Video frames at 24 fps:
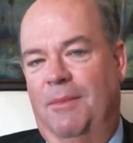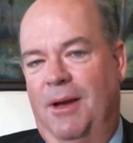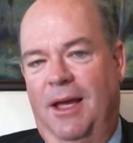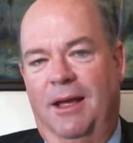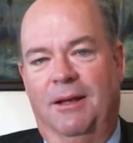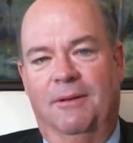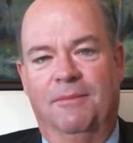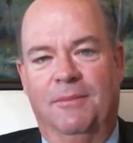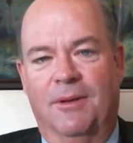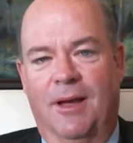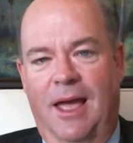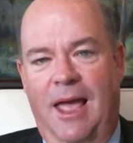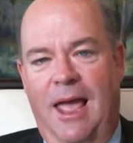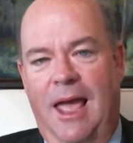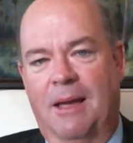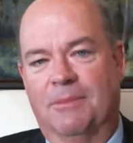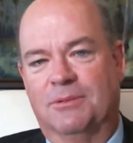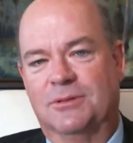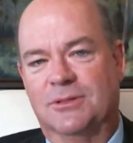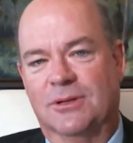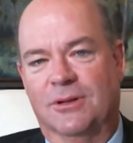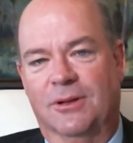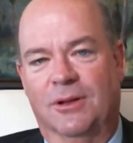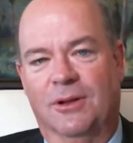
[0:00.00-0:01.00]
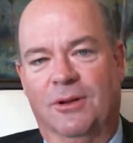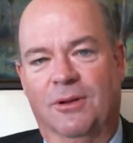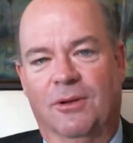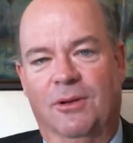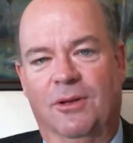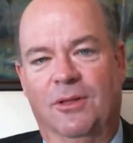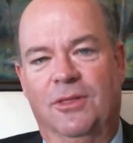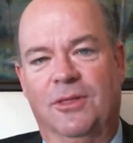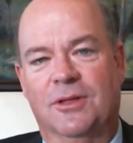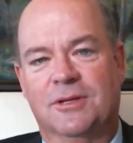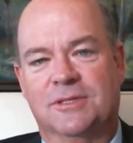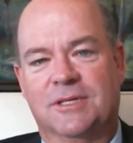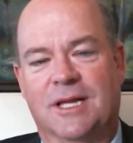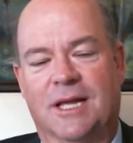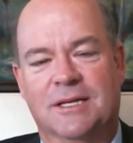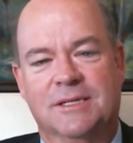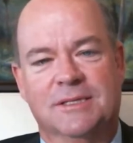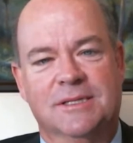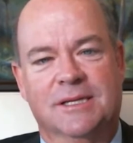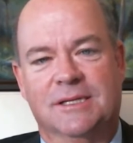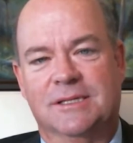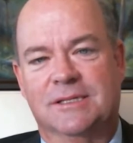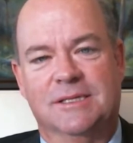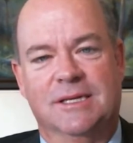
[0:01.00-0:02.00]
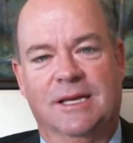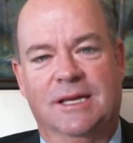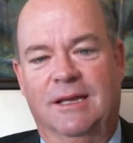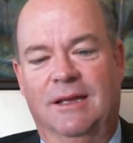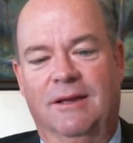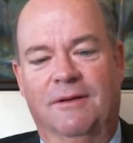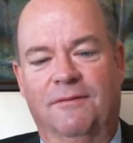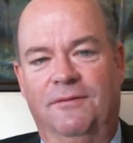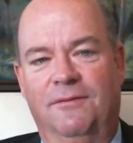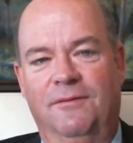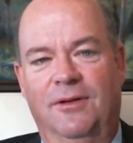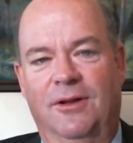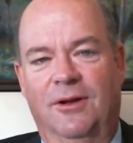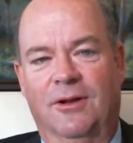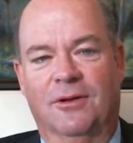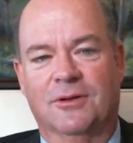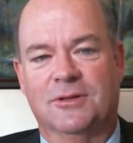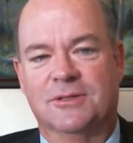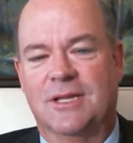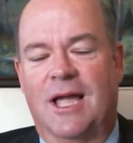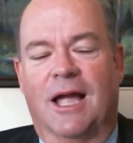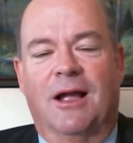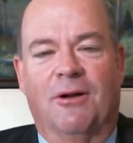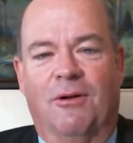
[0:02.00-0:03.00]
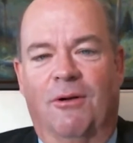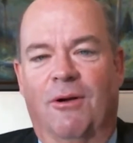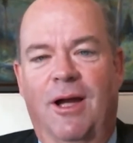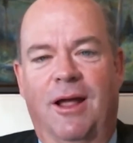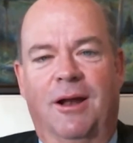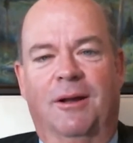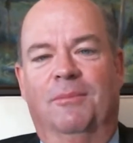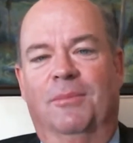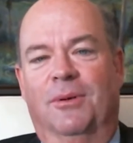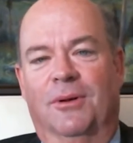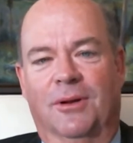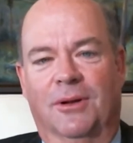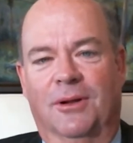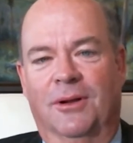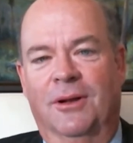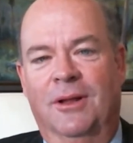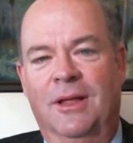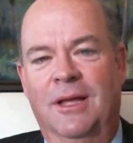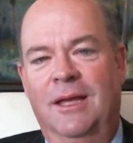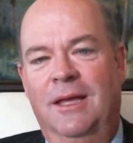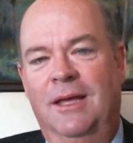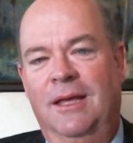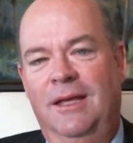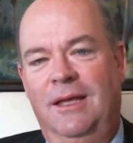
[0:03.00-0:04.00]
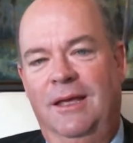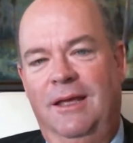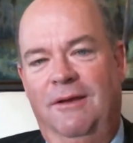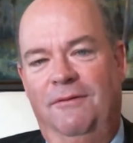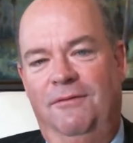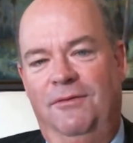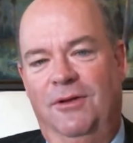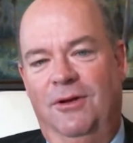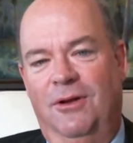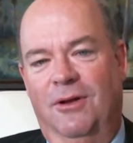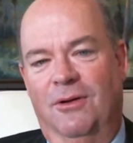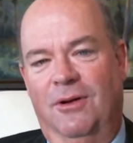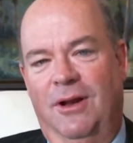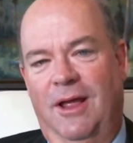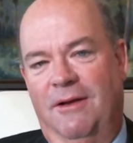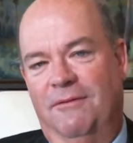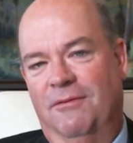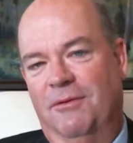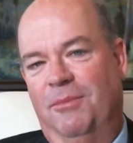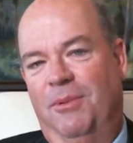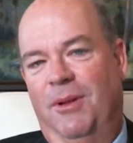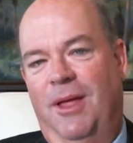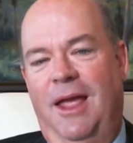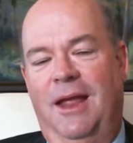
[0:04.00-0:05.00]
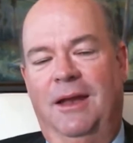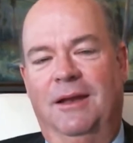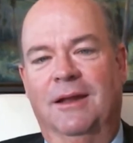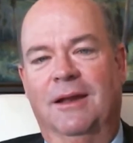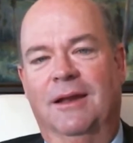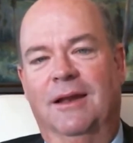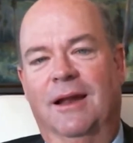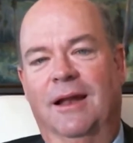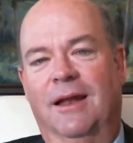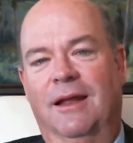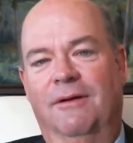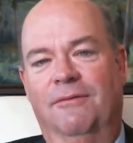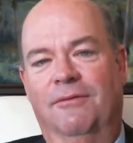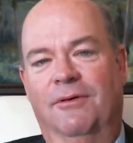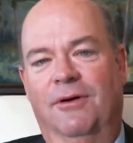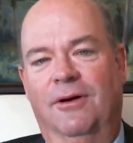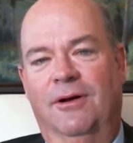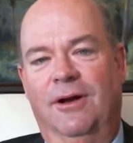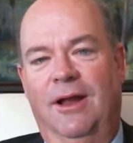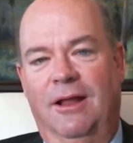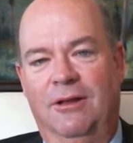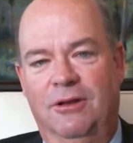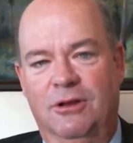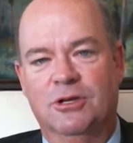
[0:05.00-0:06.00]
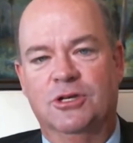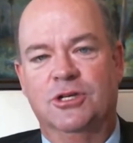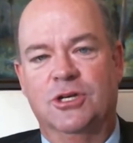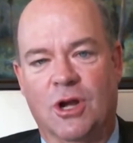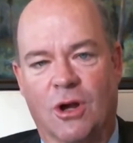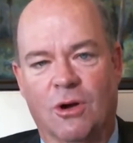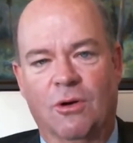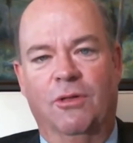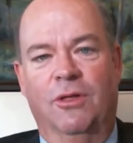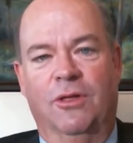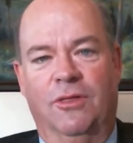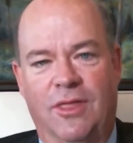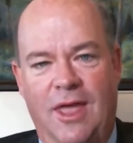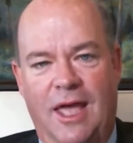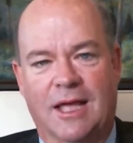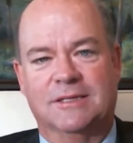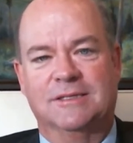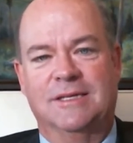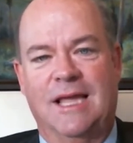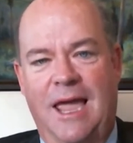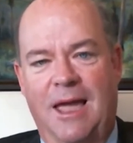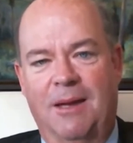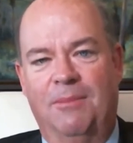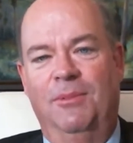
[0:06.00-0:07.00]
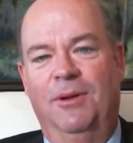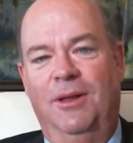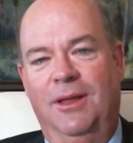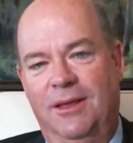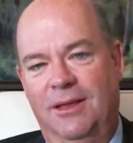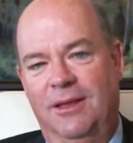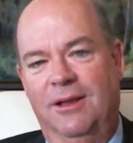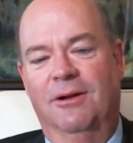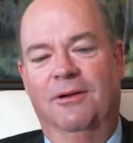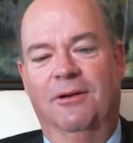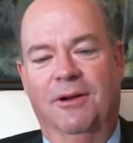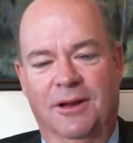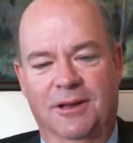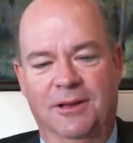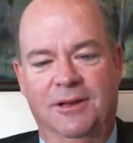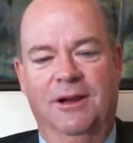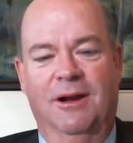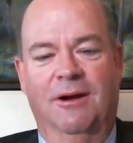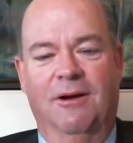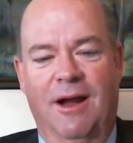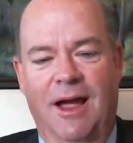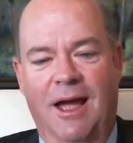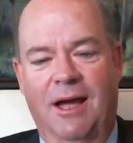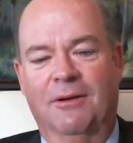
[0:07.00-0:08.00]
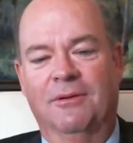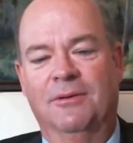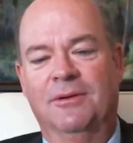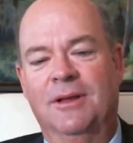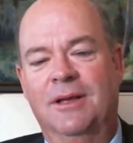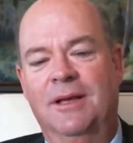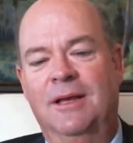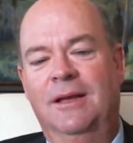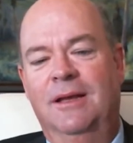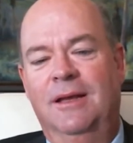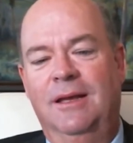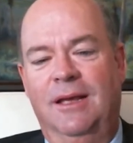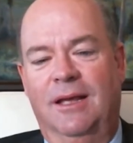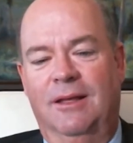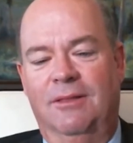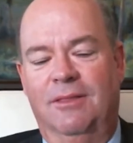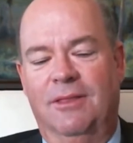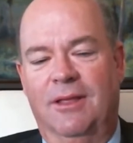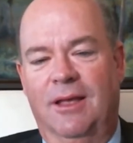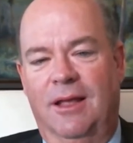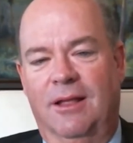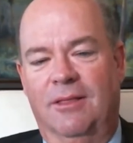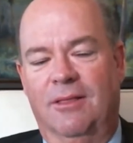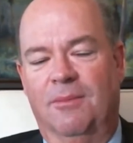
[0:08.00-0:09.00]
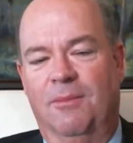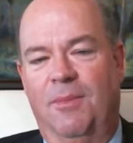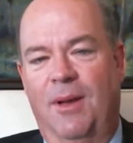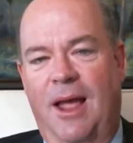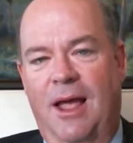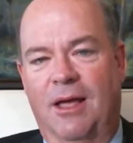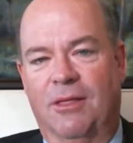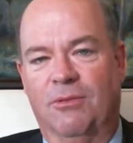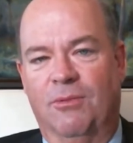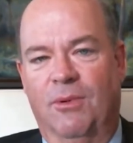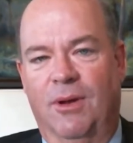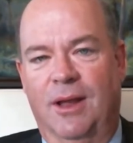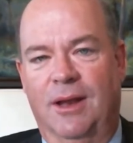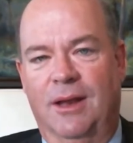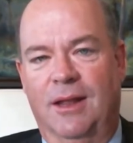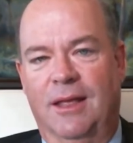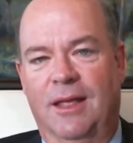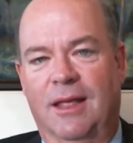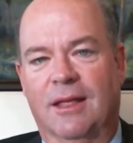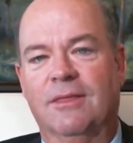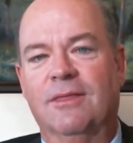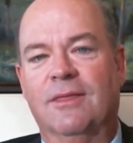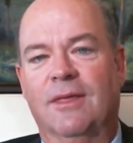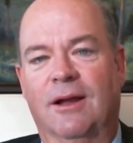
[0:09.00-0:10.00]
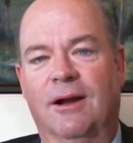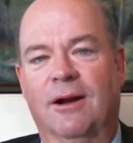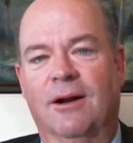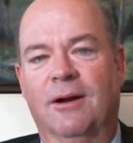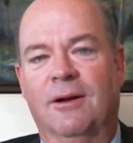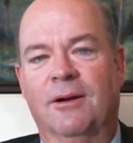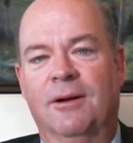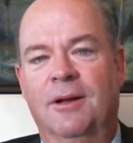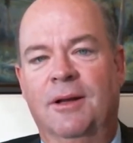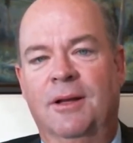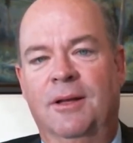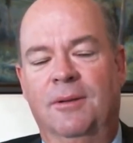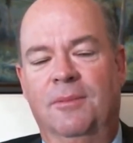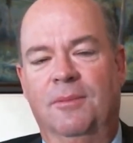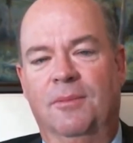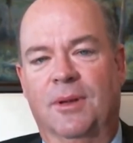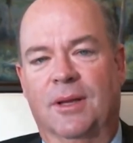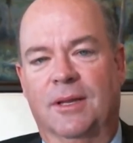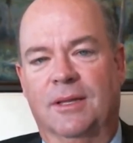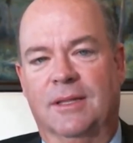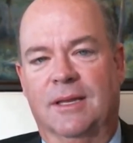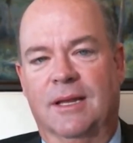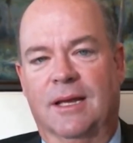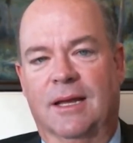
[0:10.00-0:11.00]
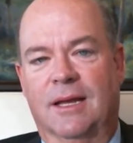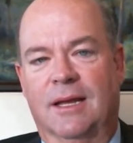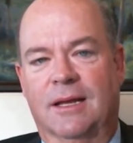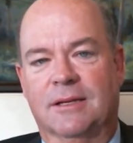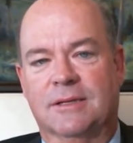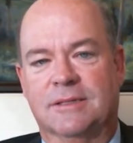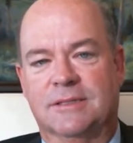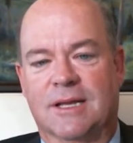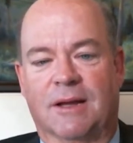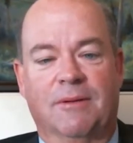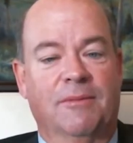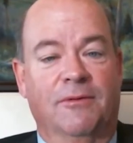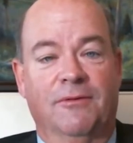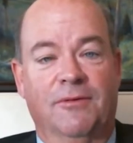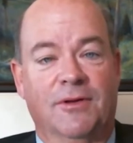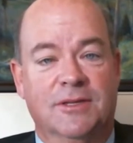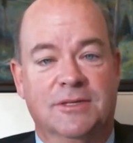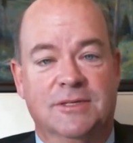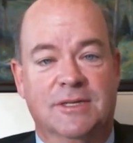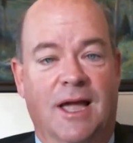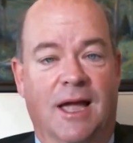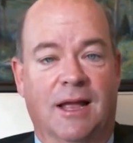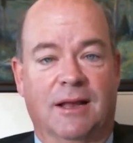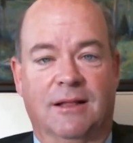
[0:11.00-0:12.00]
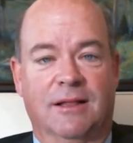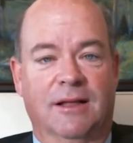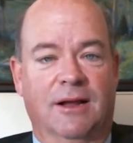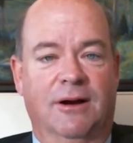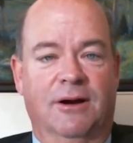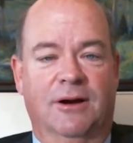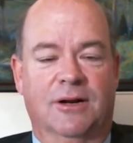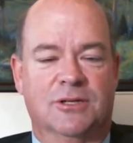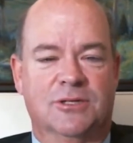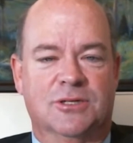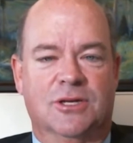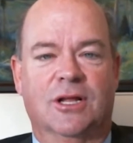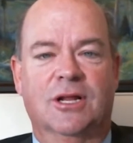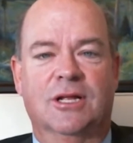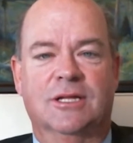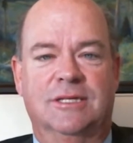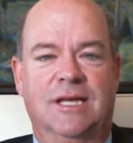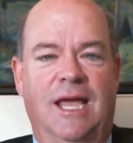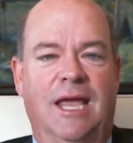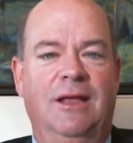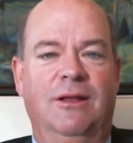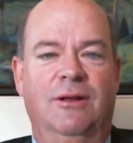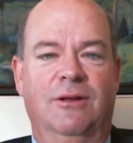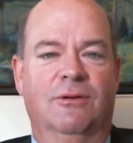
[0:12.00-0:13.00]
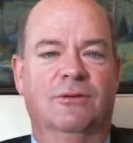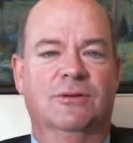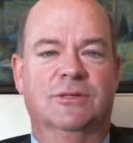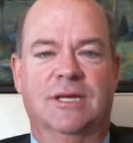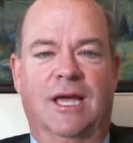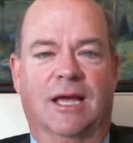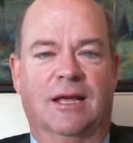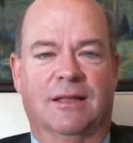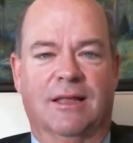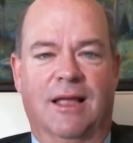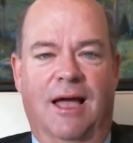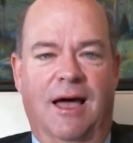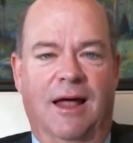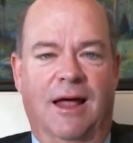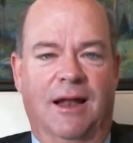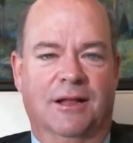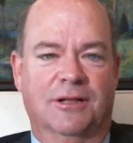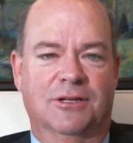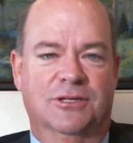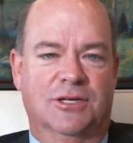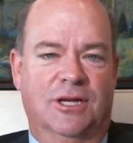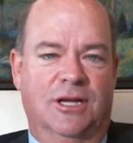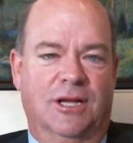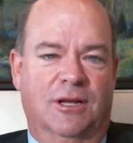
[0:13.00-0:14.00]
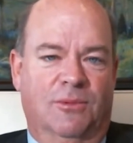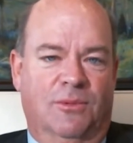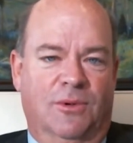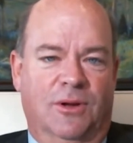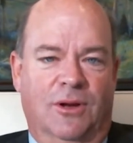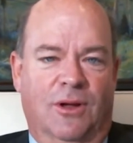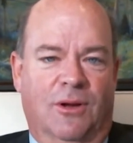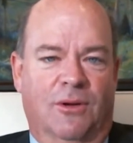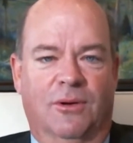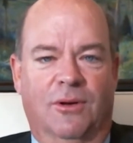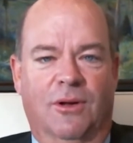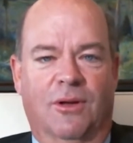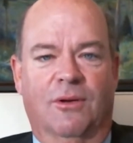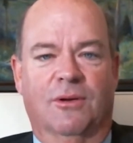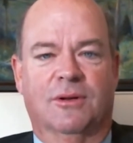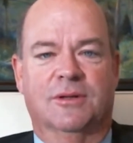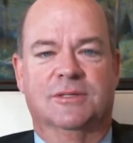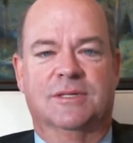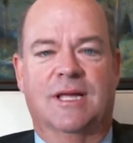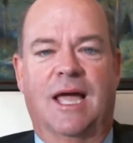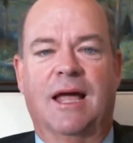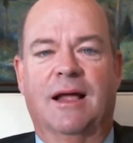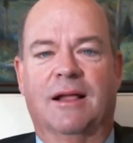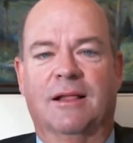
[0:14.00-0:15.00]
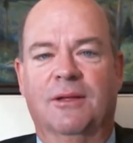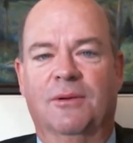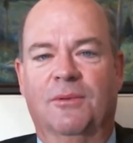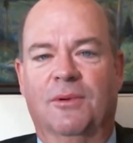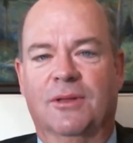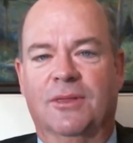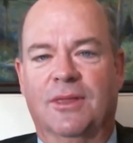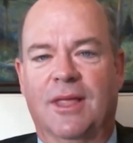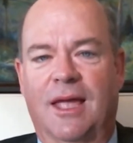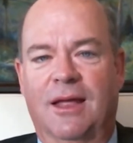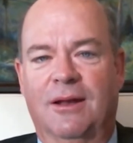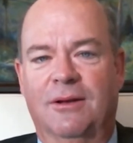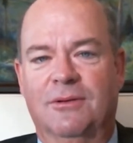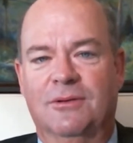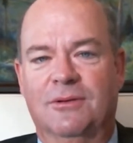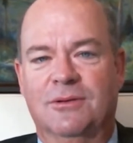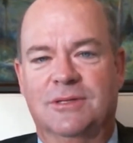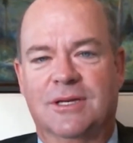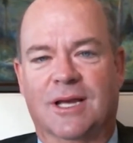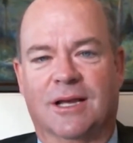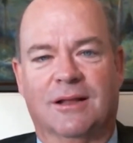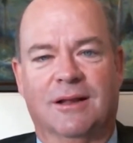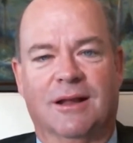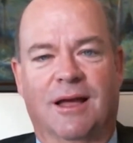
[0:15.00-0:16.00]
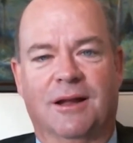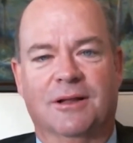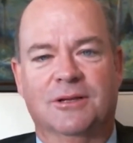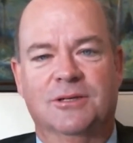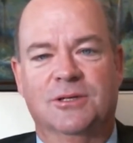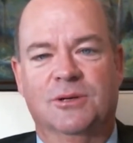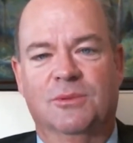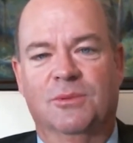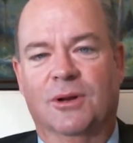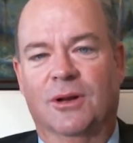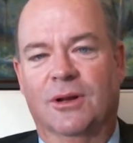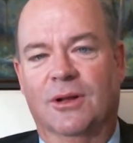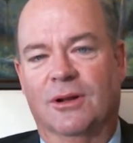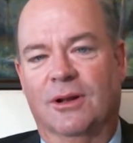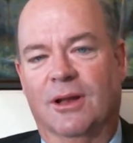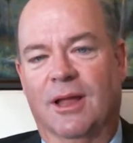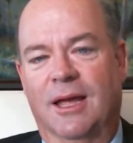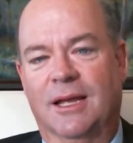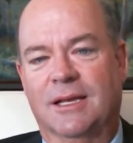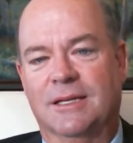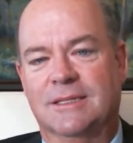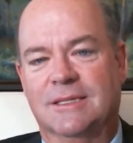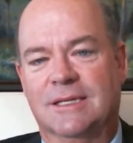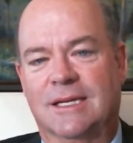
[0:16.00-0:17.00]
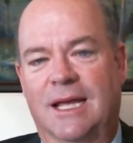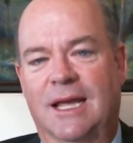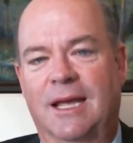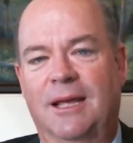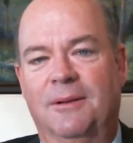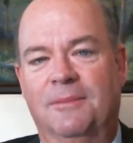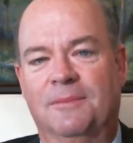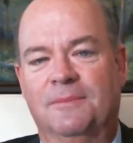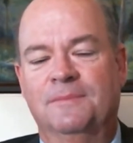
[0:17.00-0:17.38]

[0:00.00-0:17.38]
I absolutely agree with His Excellency. If it's not credible if you don't have a plan to deliver it, and you show that that's happening year in, year out in the pathway to get there. But some of it's not clear, and it's going to take new technology, and we don't know exactly what that new technology will look like today.